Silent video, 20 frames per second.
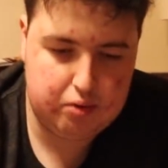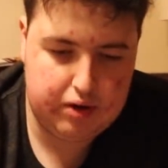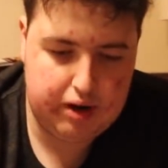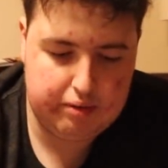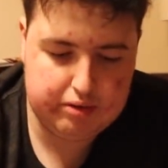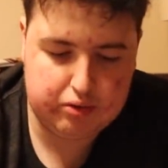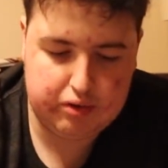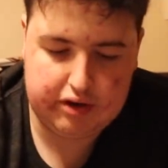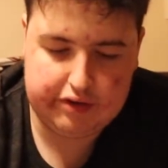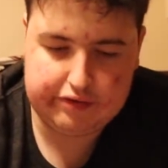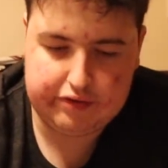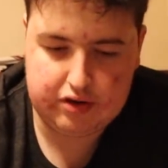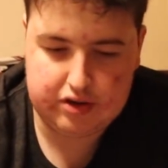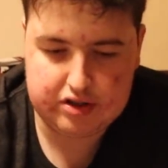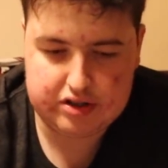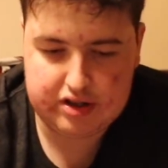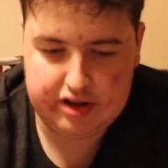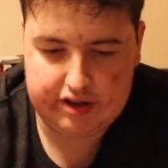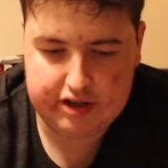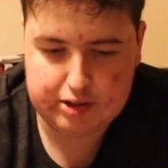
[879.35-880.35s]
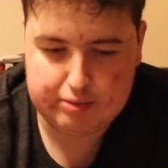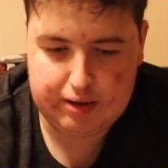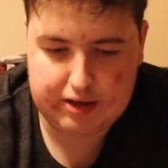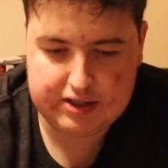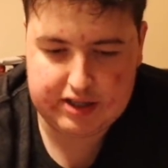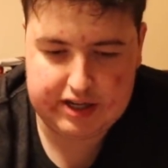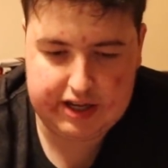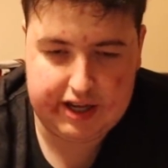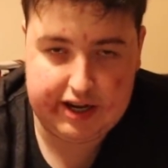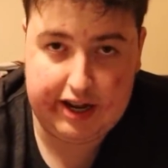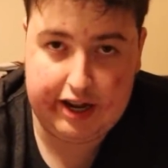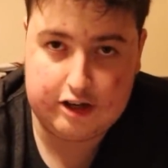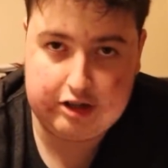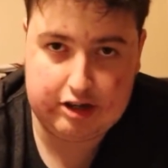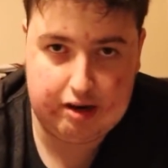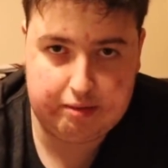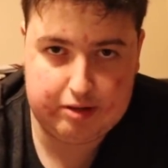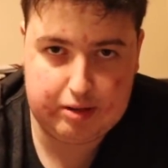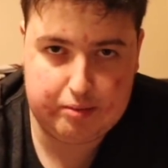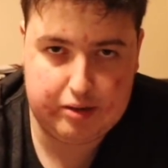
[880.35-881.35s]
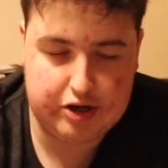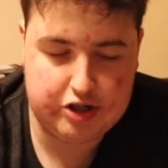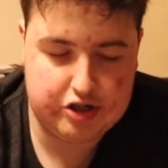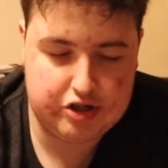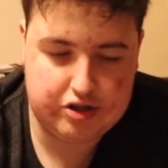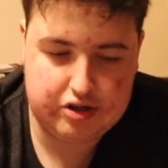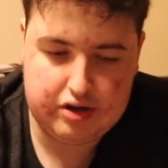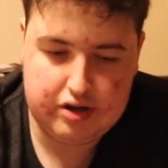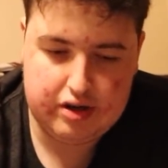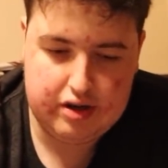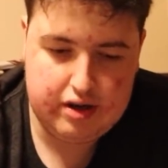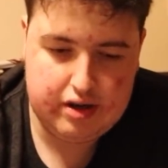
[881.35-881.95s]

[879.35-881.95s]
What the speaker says: or when I was going first, and I expected to get hand trapped a bunch.